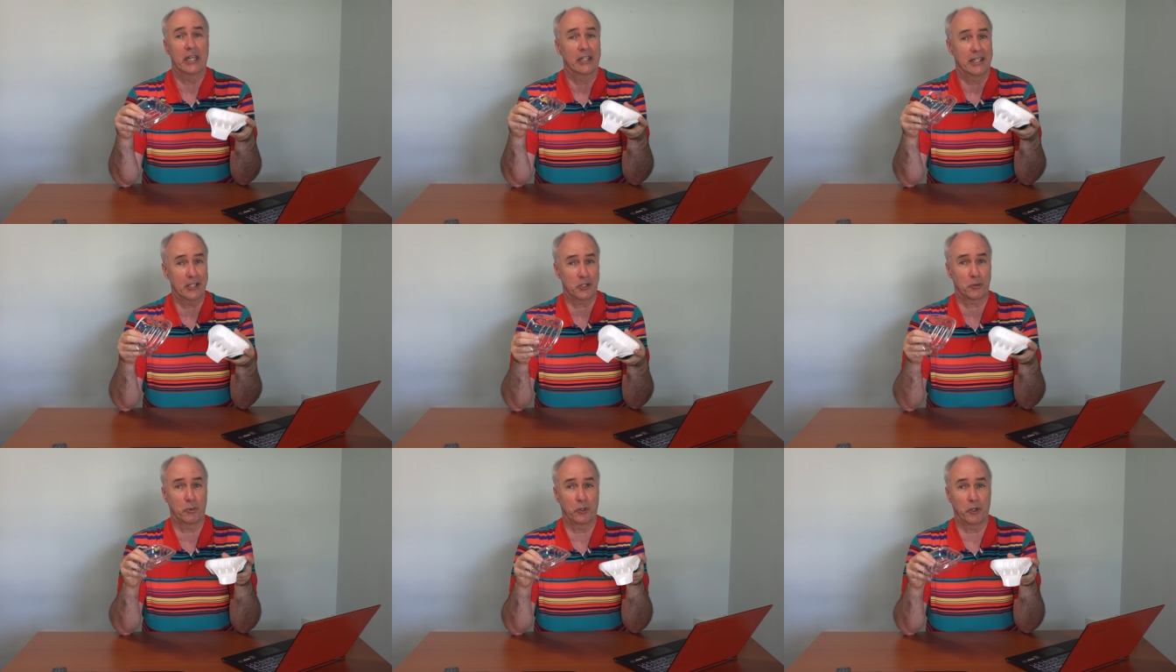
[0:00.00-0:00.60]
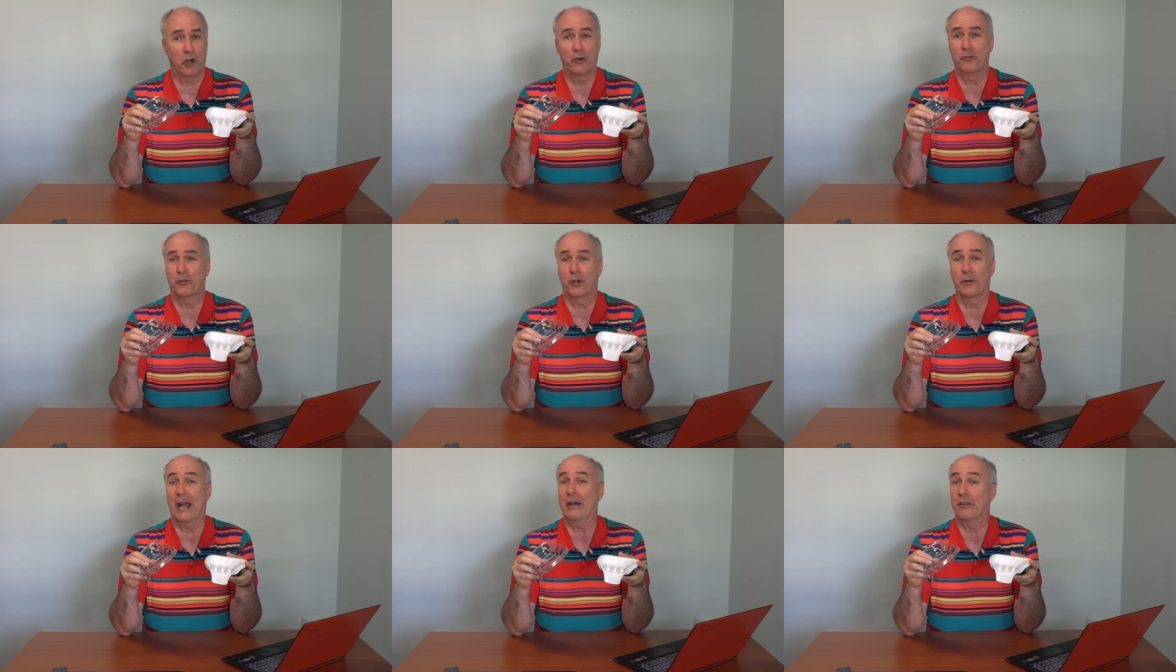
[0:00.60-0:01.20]
This will go
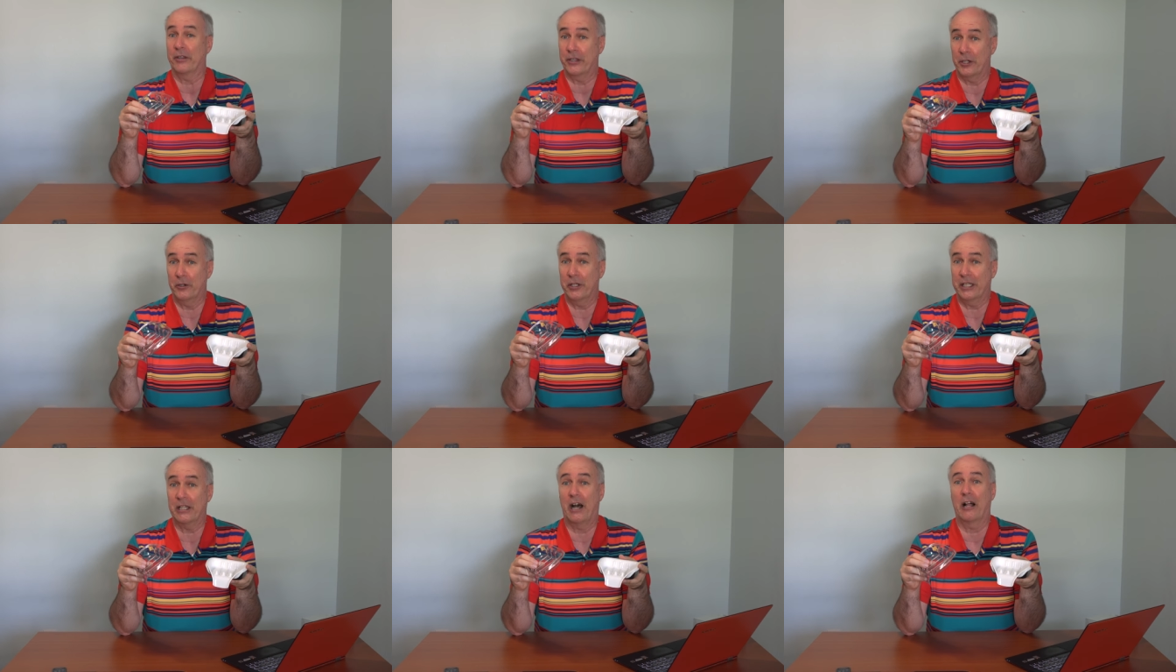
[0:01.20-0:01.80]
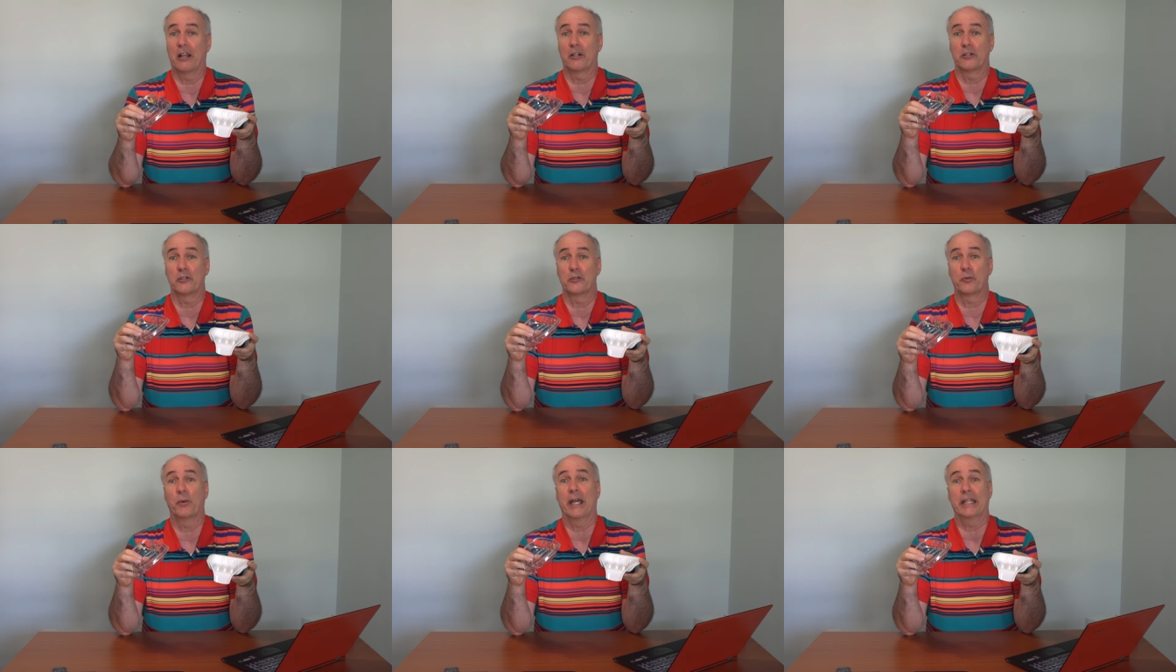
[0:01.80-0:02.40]
for around
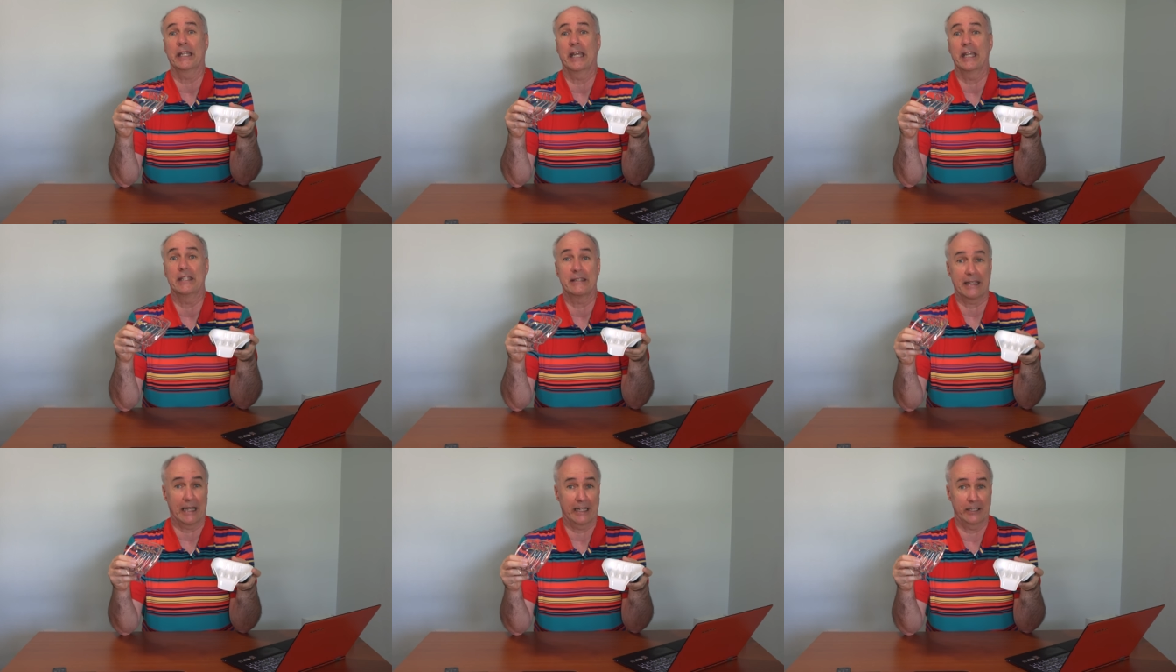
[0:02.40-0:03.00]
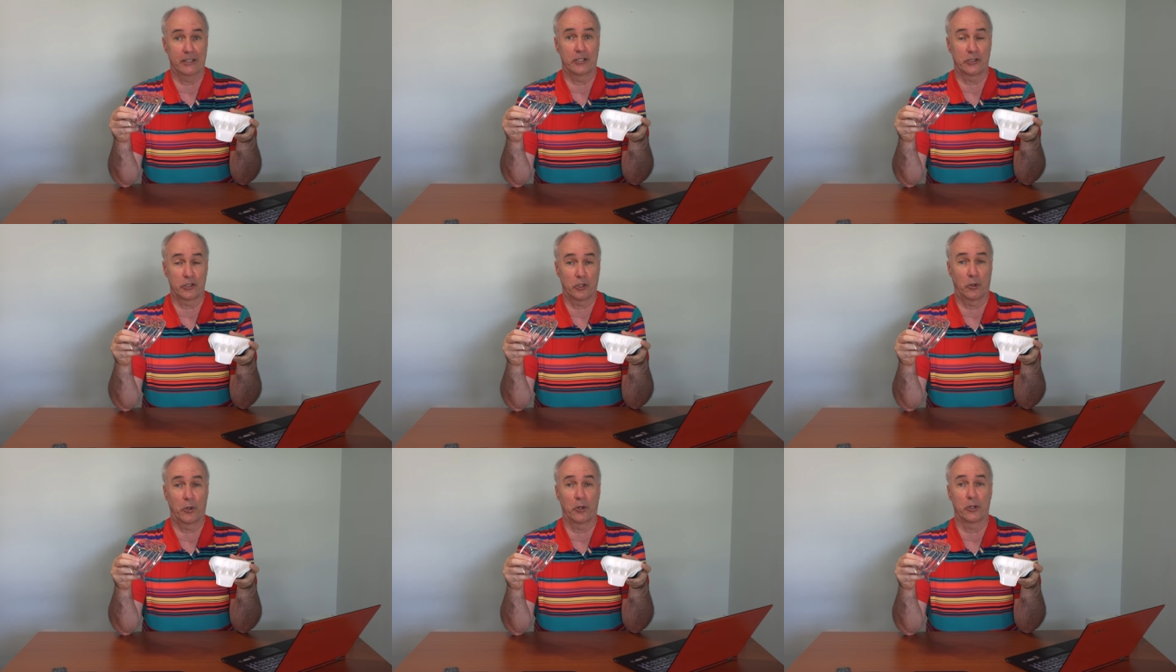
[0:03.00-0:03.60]
$30 when they sell it in the
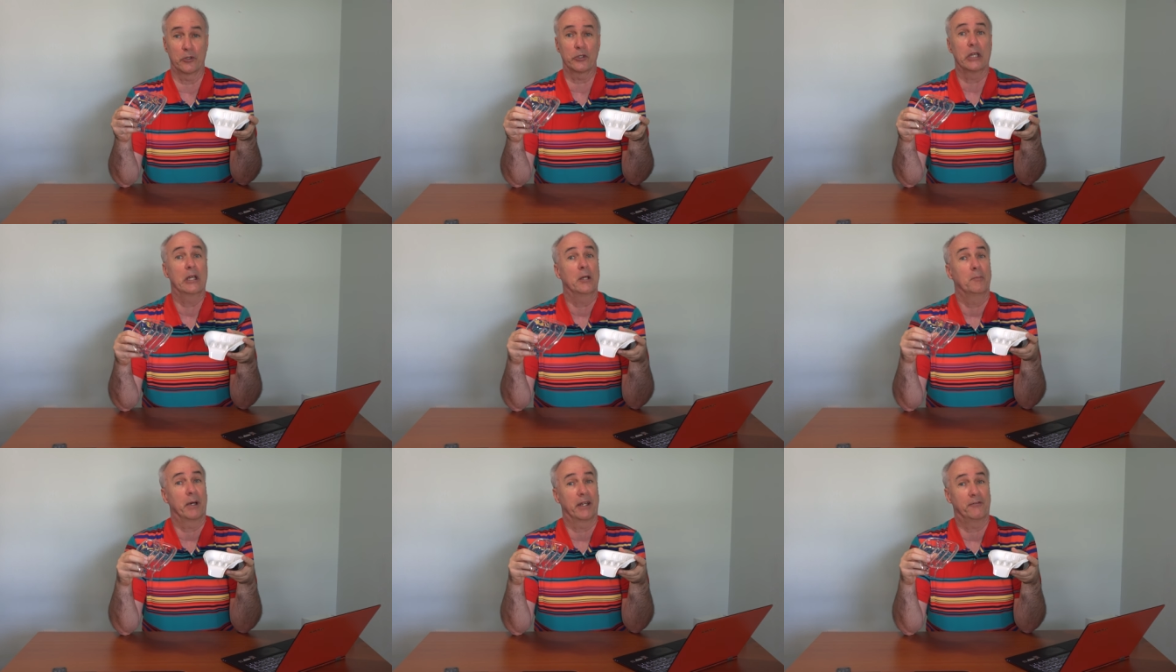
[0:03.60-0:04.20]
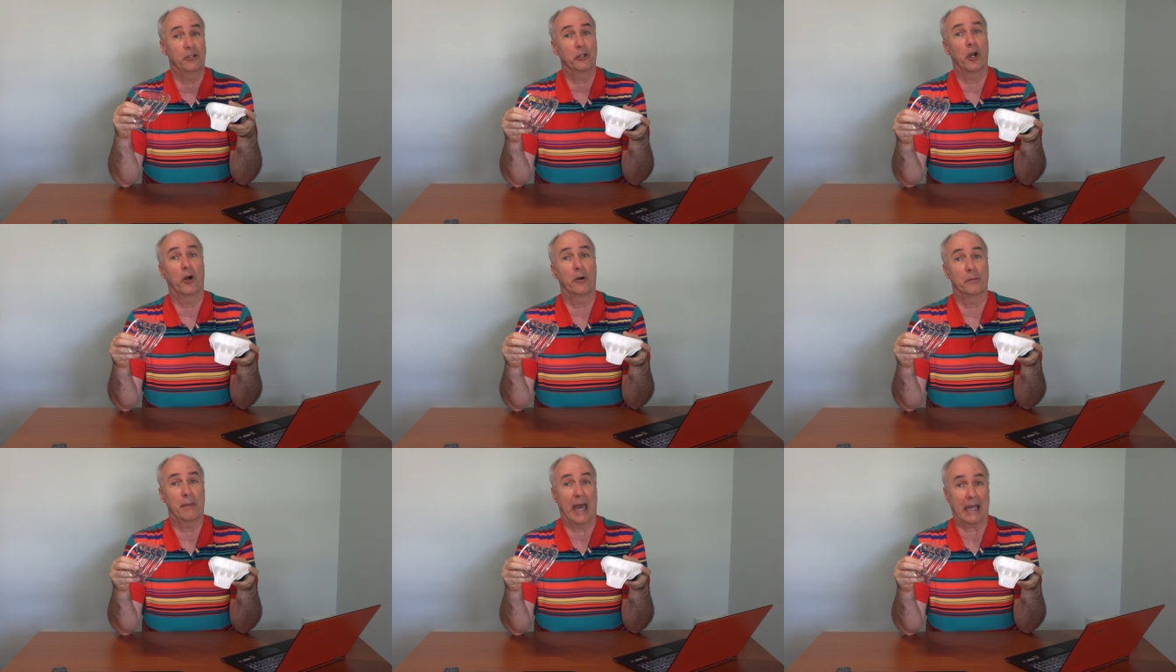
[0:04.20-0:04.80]
stores, but if you
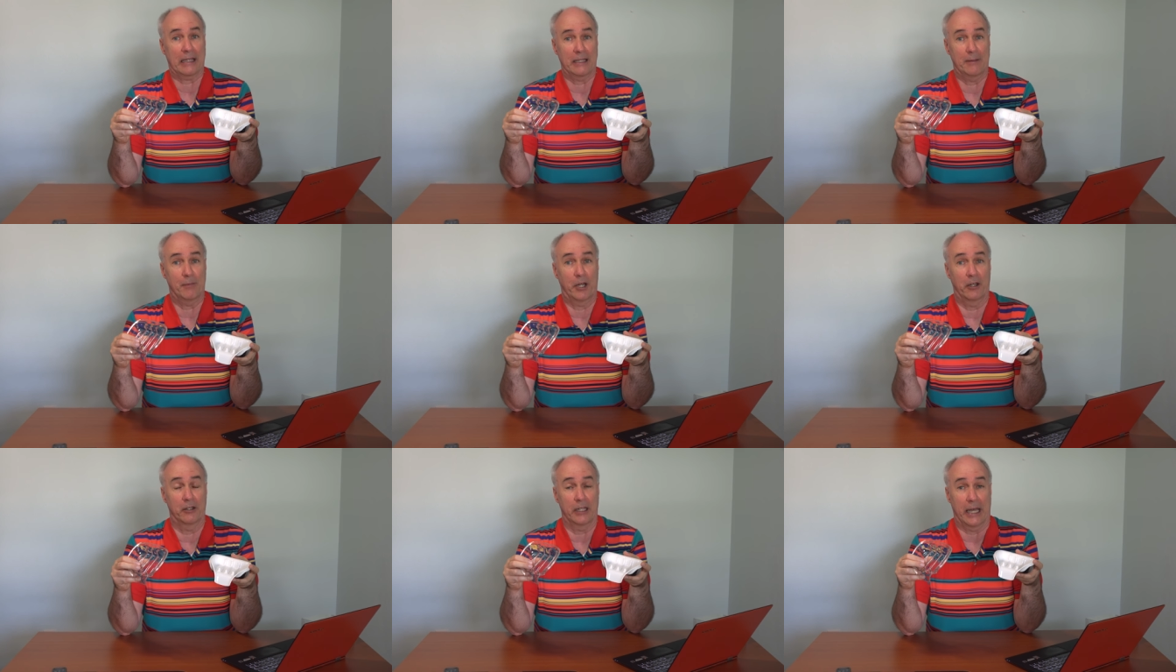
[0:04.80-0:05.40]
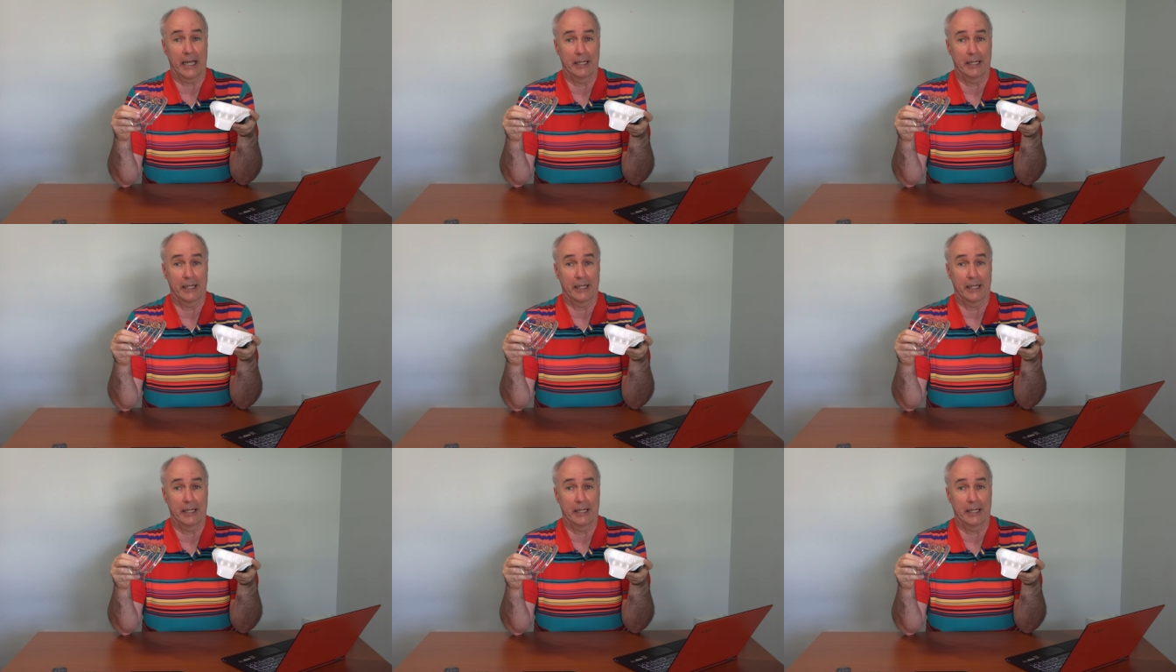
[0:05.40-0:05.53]
go and back them on